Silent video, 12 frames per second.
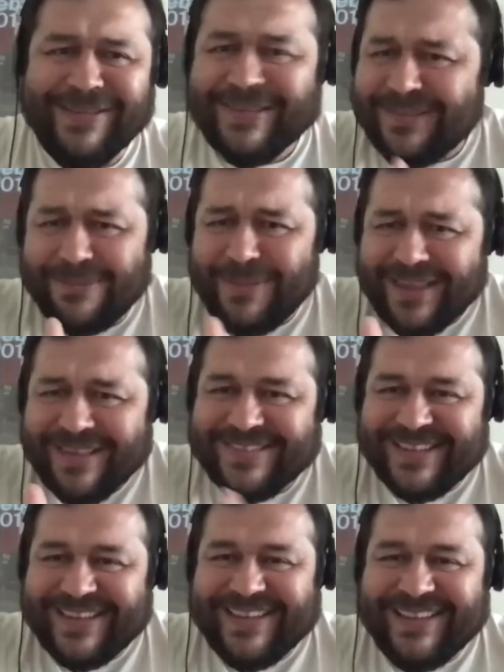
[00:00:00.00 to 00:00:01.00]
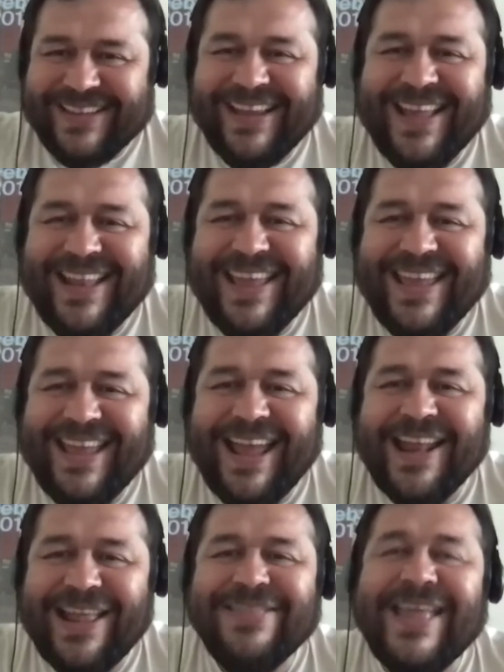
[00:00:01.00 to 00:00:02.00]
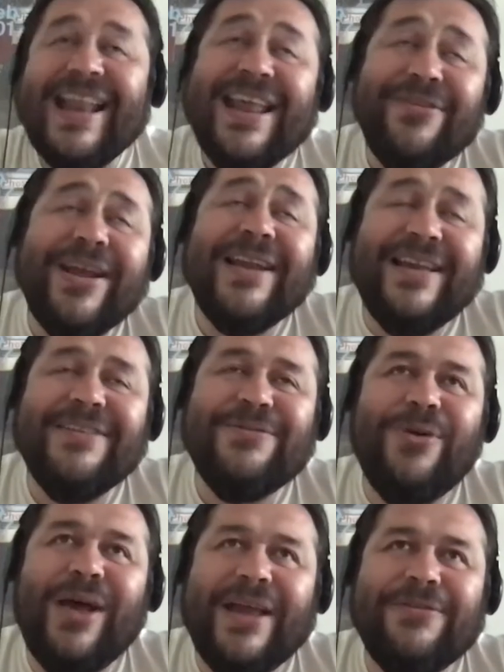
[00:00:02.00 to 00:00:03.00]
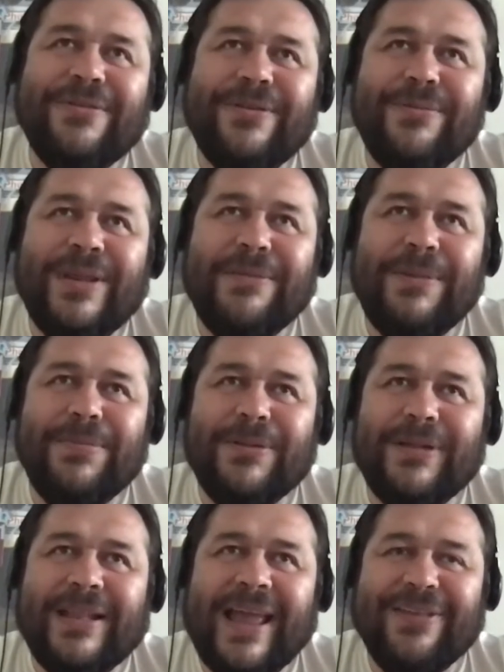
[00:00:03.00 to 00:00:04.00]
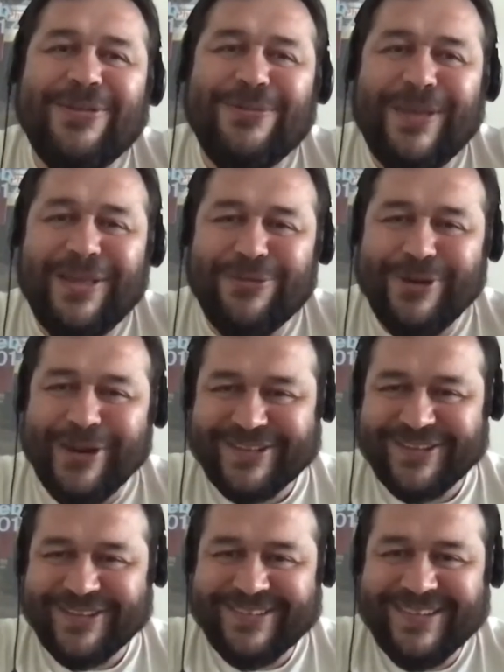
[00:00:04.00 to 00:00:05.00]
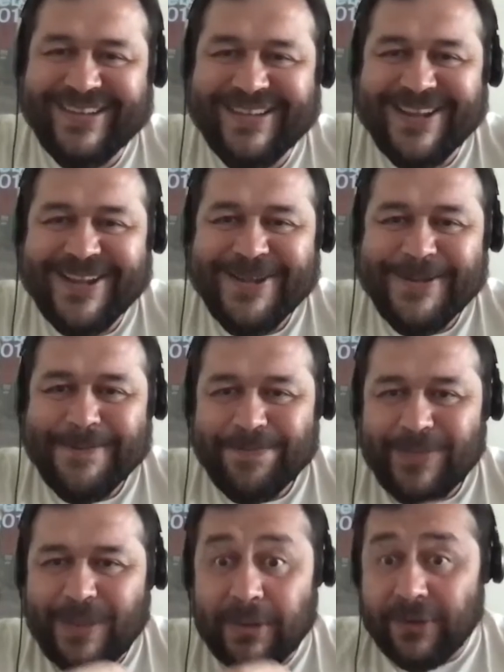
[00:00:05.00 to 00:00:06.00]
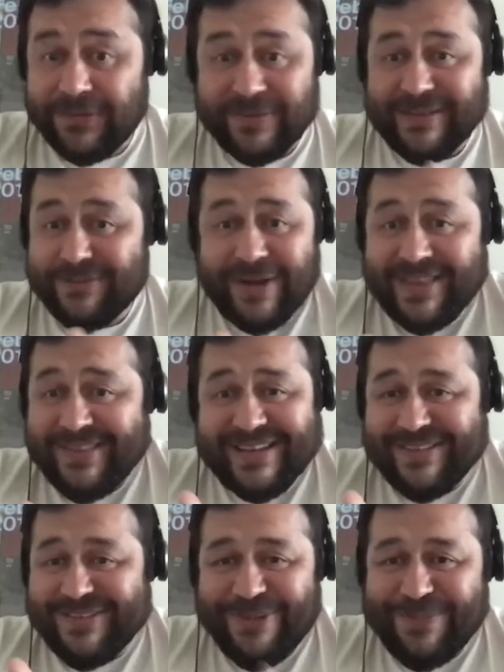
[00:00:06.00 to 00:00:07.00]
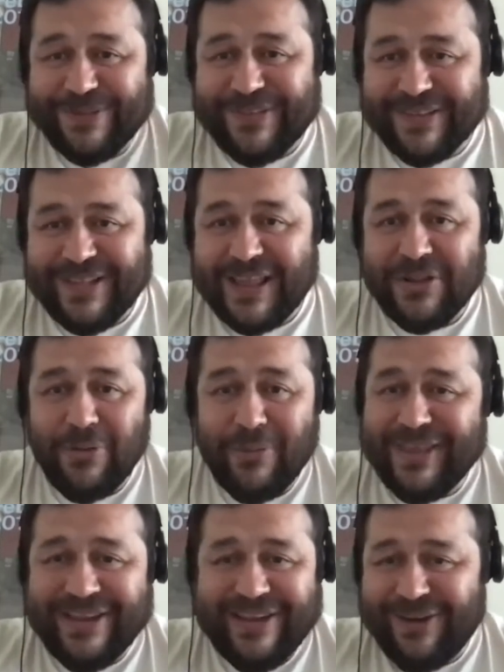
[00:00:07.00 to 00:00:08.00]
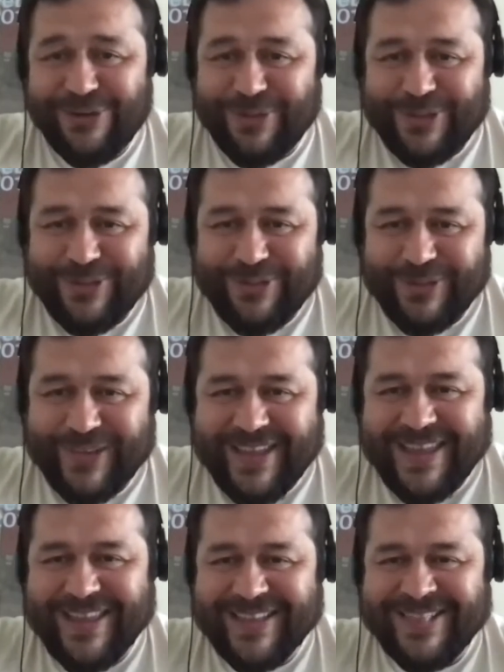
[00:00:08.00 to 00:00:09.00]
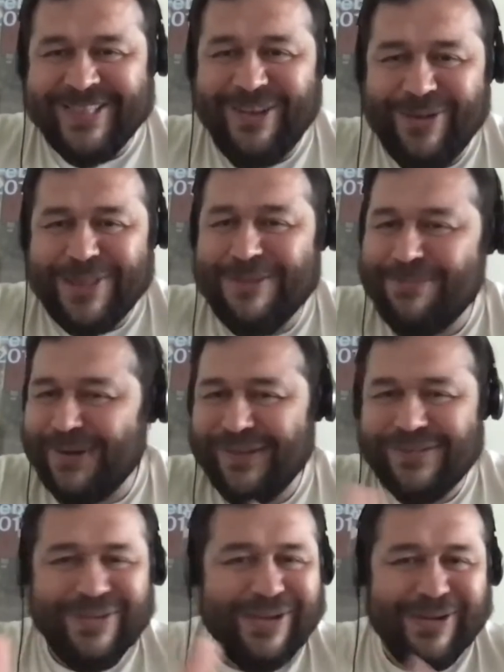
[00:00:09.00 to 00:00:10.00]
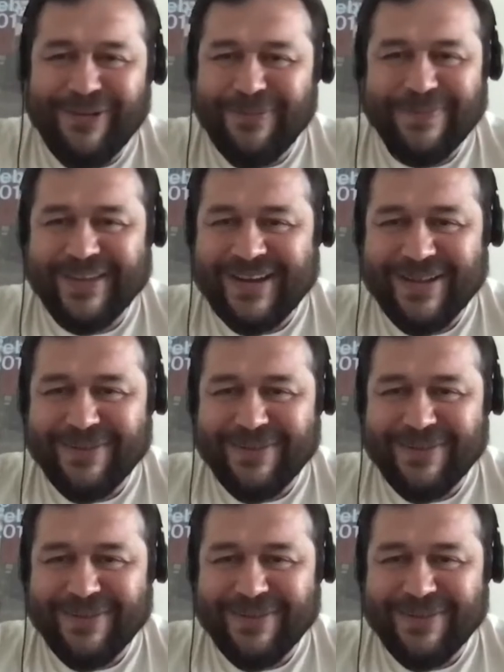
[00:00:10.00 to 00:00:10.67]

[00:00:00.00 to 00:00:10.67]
It's amazing, and then I realized why so many people like to be a director, because the writing is the opposite. Like nobody cares what you're doing. Nobody brings you a coffee or anything.